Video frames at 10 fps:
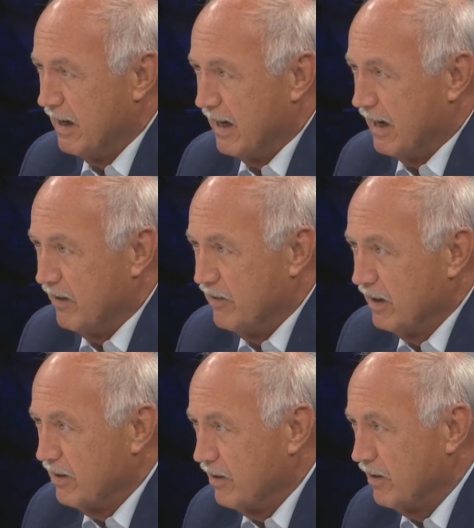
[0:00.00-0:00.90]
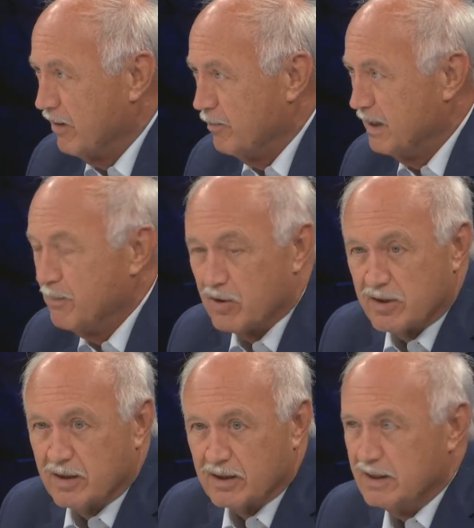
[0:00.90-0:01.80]
if people
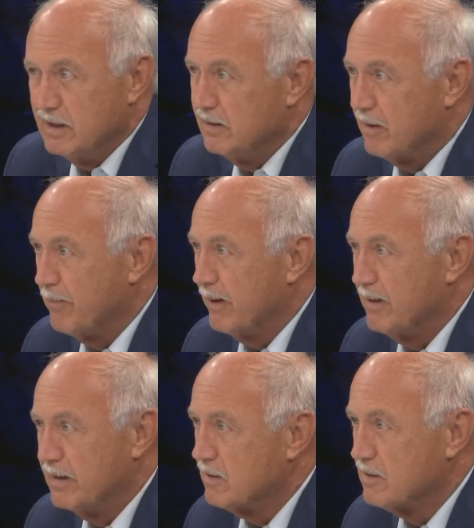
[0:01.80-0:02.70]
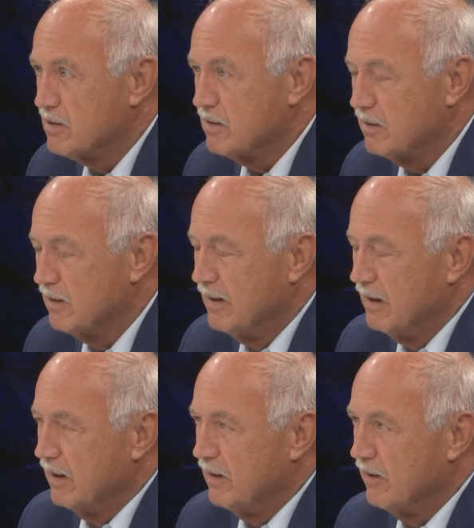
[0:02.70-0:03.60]
feel that there's Big
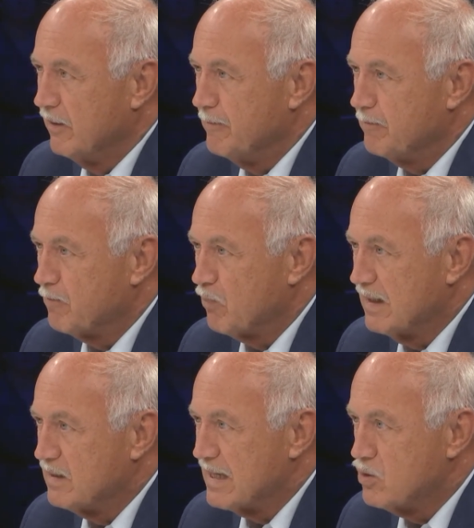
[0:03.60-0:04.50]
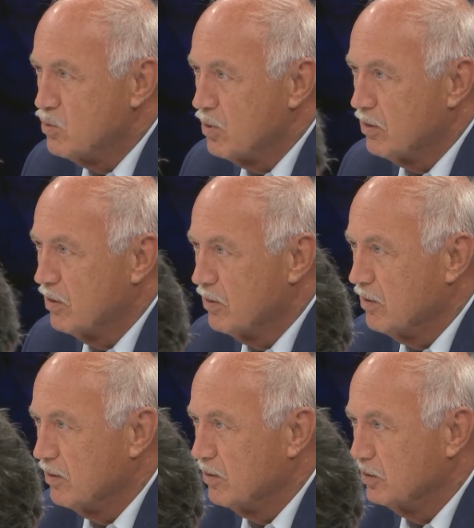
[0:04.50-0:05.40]
Brother breathing down their neck
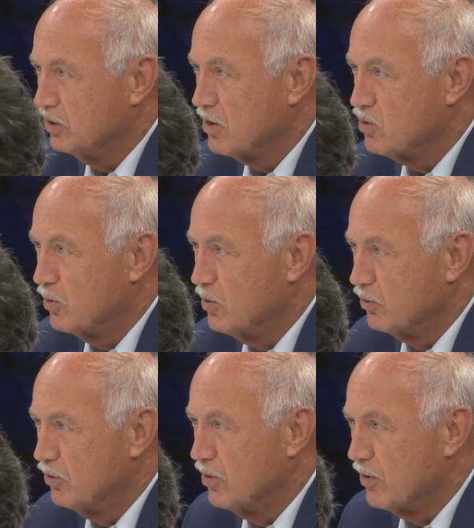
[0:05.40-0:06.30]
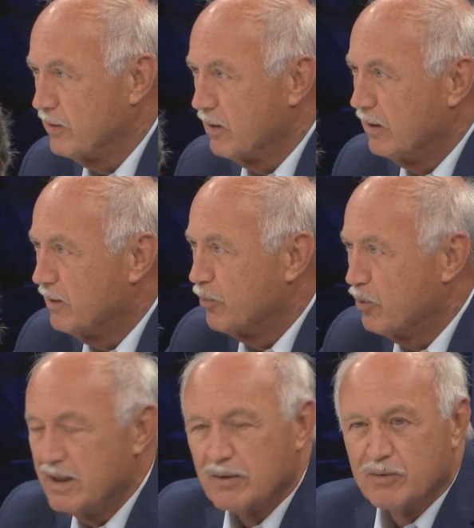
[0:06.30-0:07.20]
all the time,
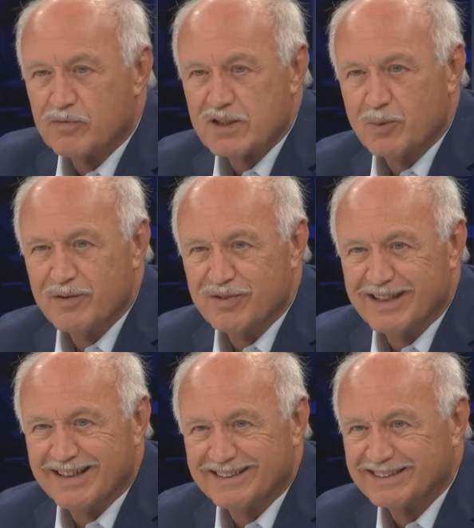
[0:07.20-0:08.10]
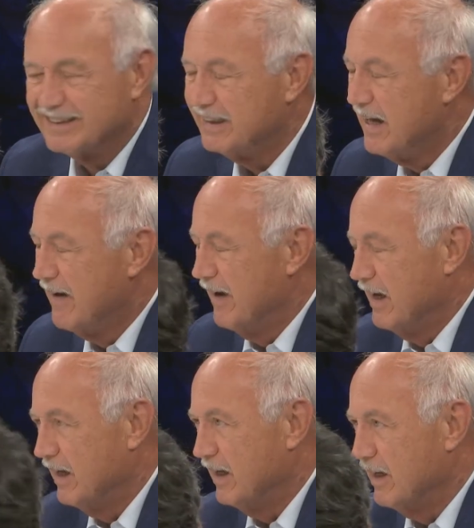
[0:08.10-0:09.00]
making sure that they're
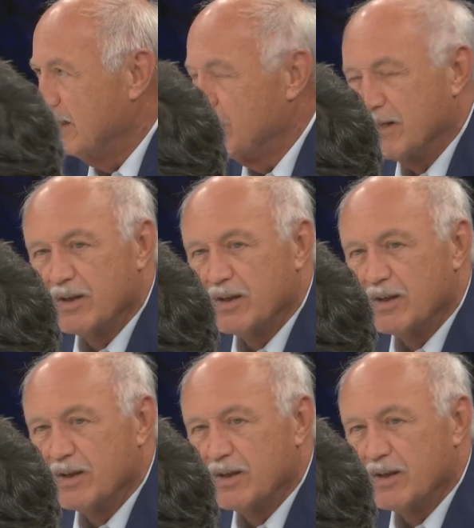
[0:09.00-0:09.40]
working